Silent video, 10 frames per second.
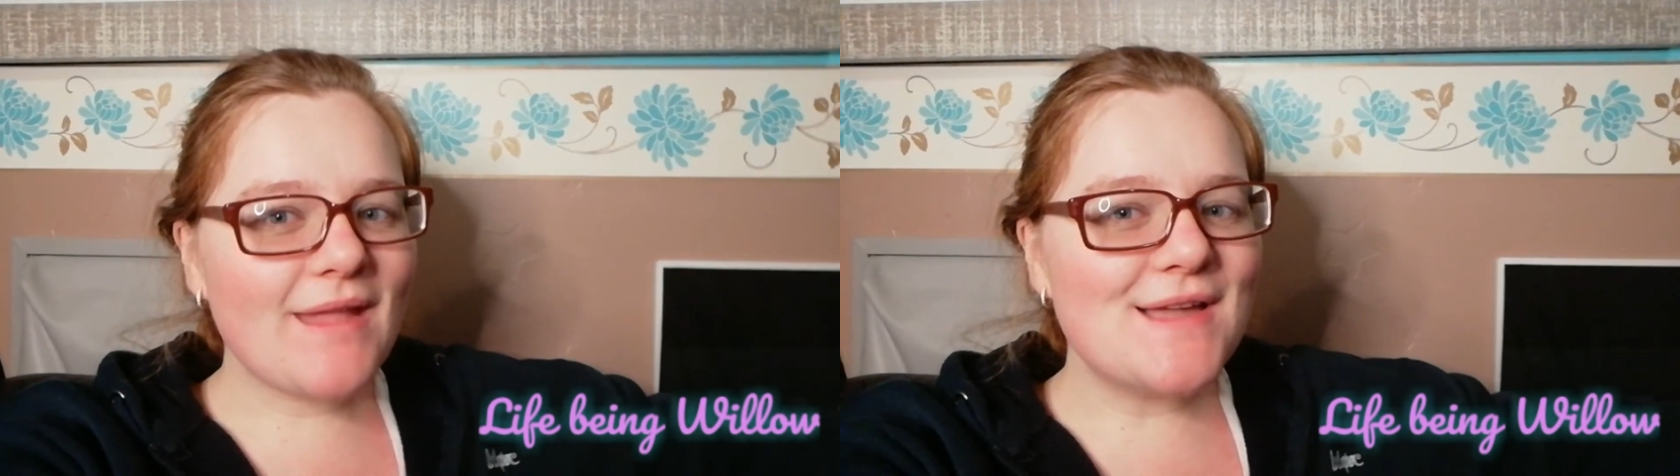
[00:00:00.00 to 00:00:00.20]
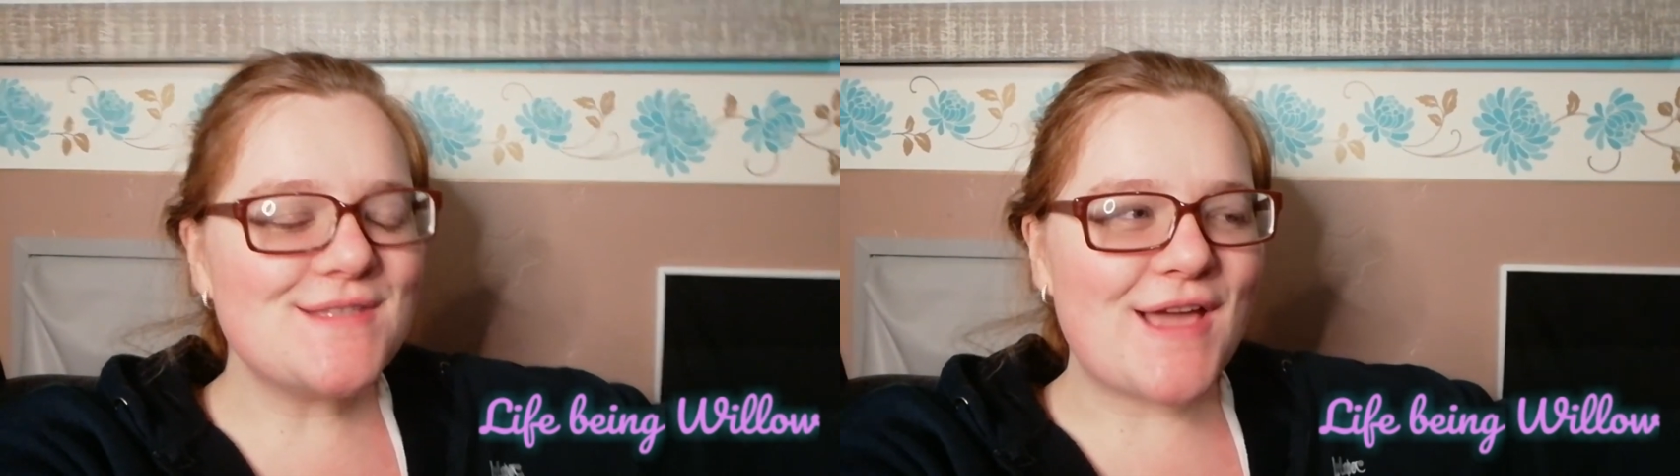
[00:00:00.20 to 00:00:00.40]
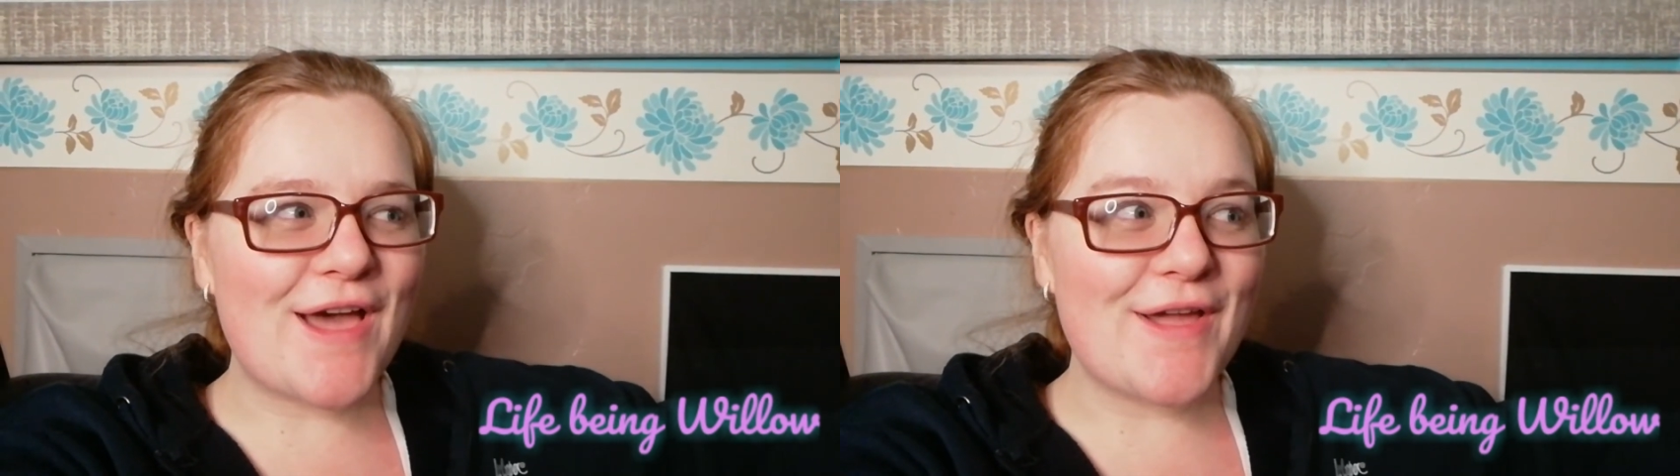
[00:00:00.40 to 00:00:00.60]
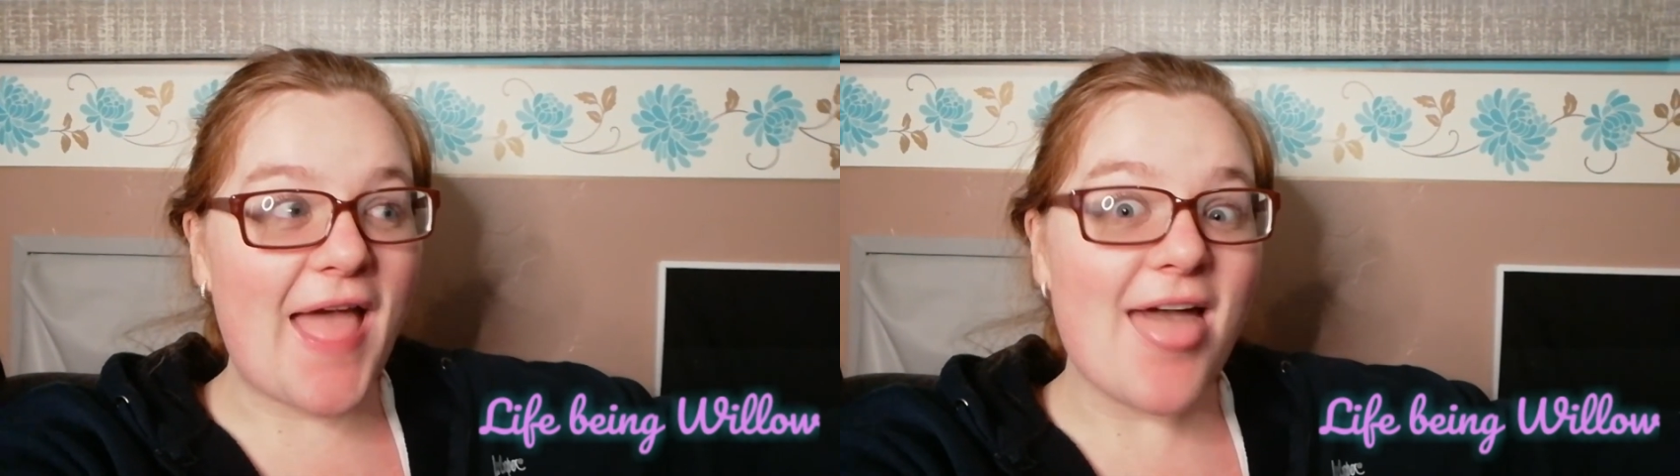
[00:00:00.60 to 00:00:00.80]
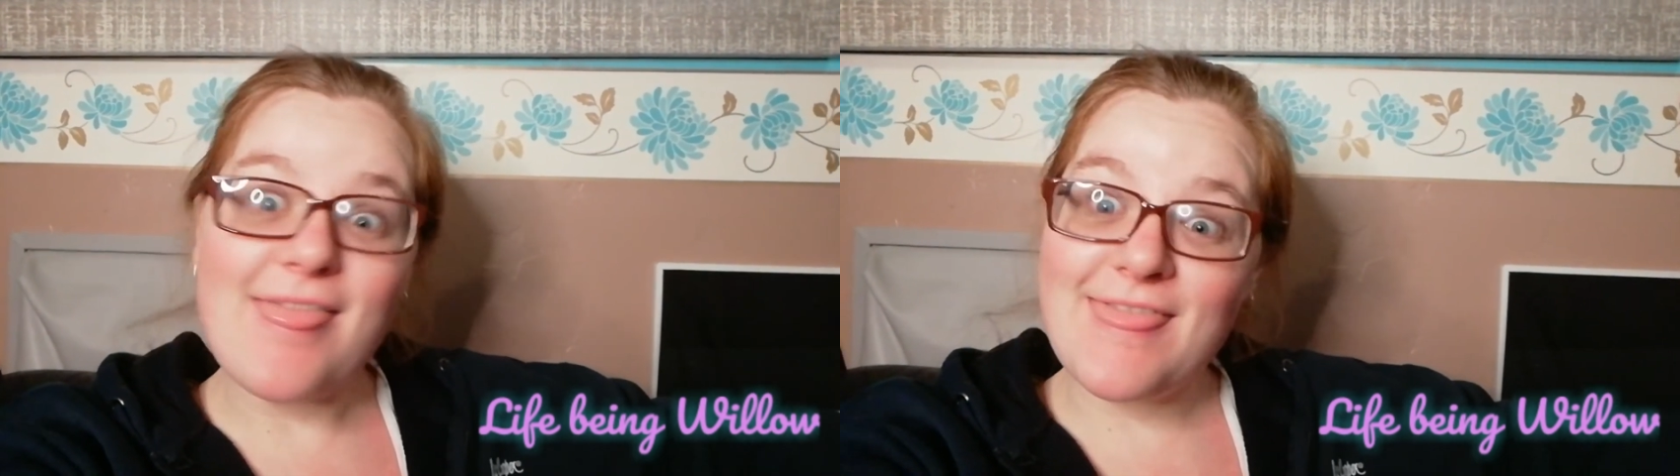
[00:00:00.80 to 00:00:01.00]
So
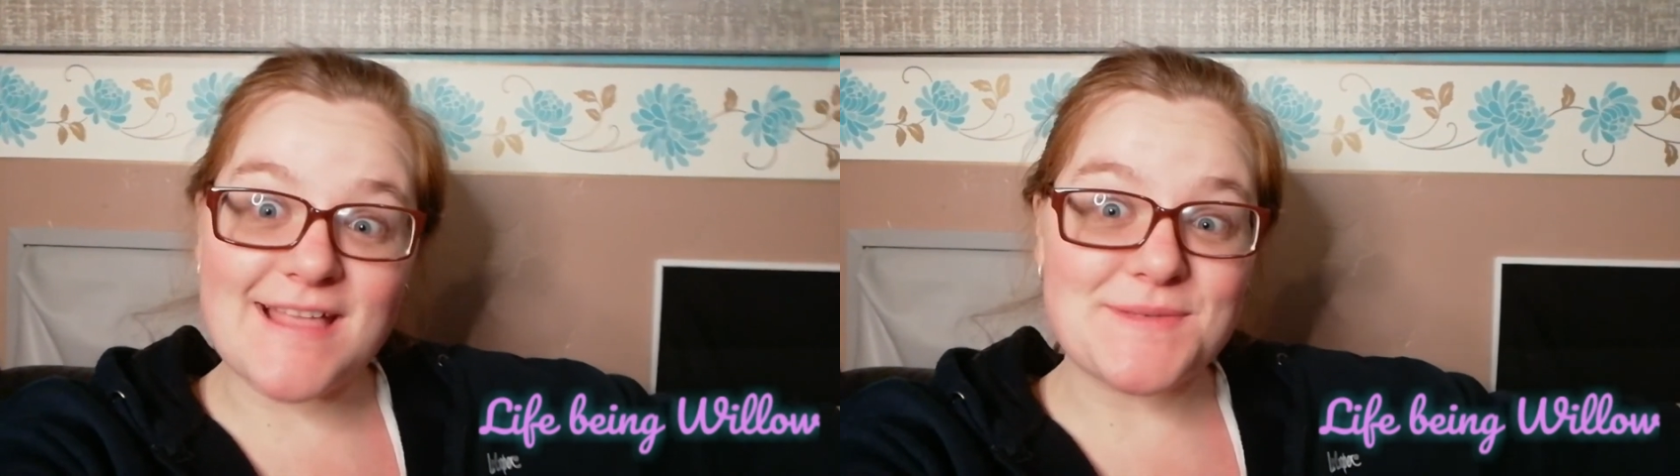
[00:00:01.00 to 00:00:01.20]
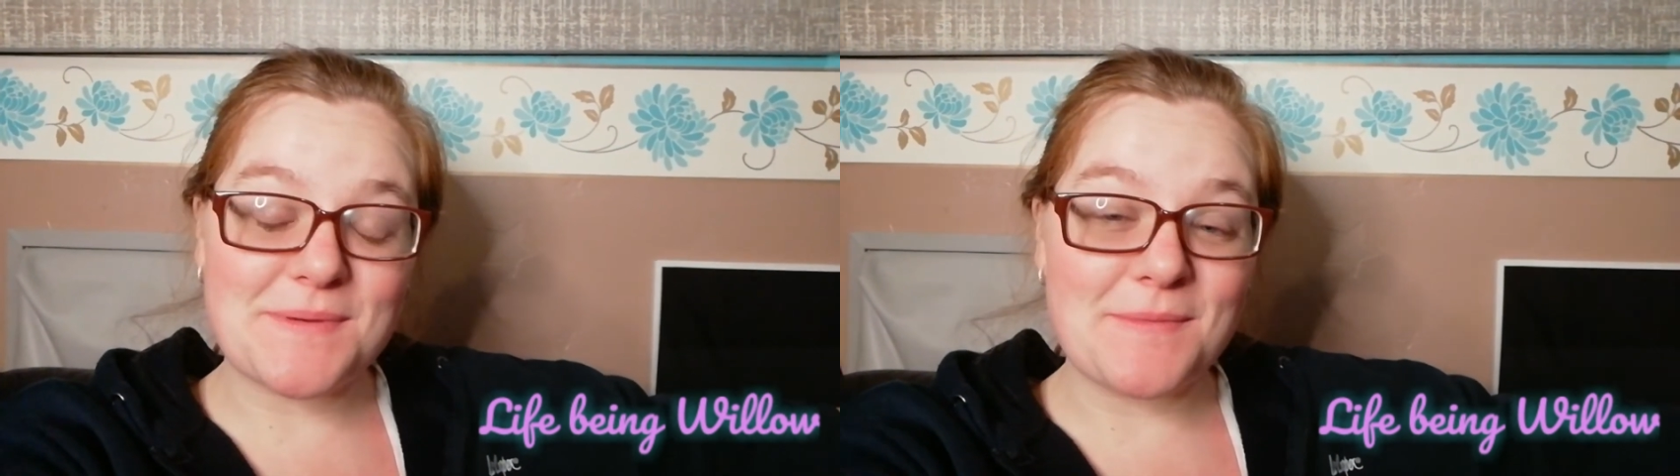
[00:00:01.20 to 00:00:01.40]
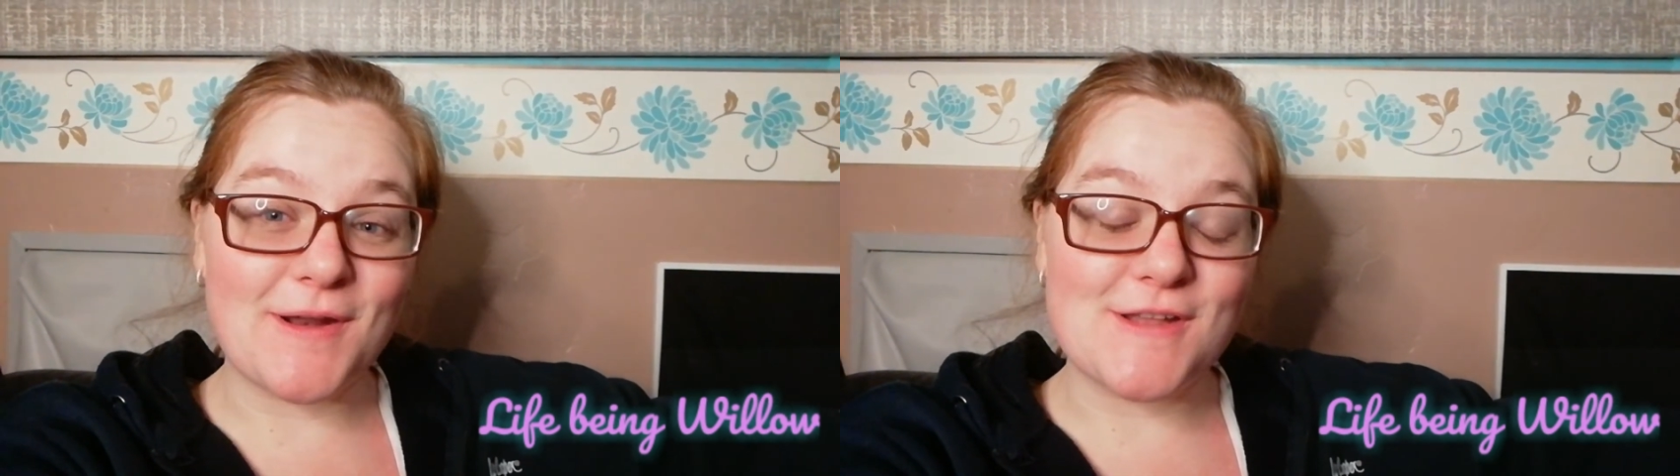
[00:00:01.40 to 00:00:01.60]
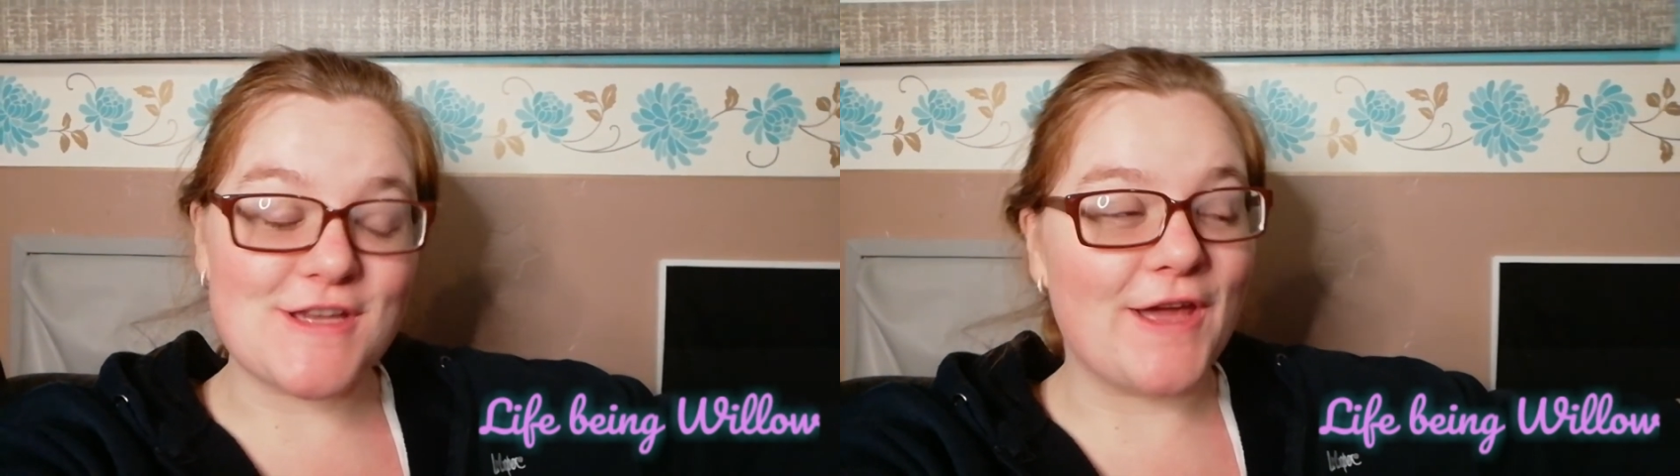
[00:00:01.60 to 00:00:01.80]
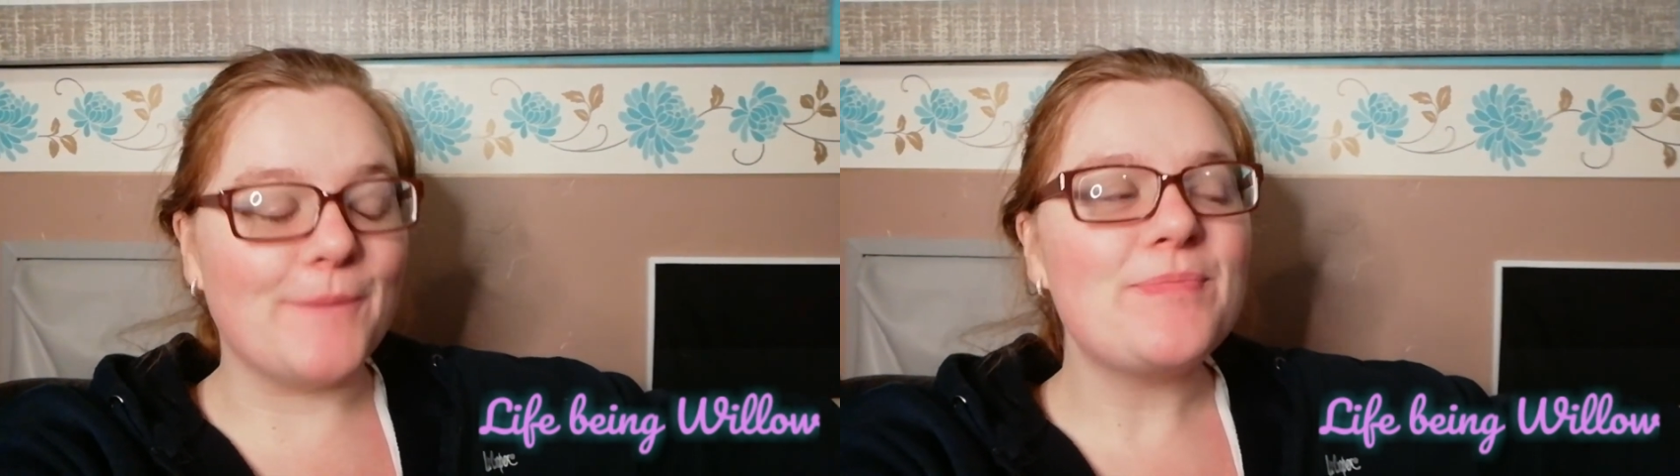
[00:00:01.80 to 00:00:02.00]
that's what I'm going to
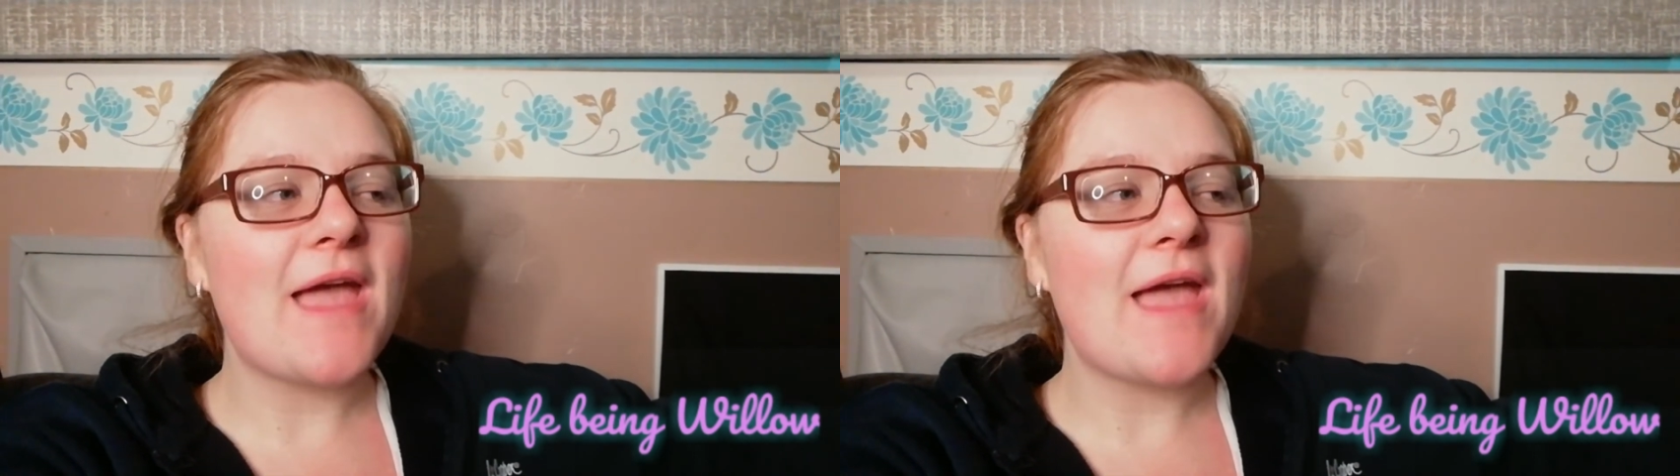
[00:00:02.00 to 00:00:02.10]
do.